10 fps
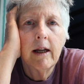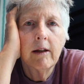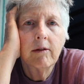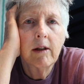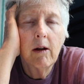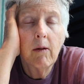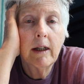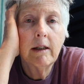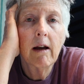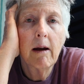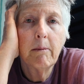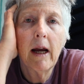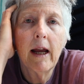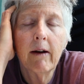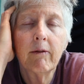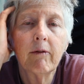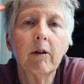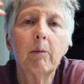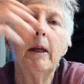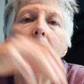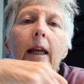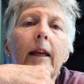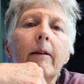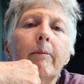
is the only time I have for me.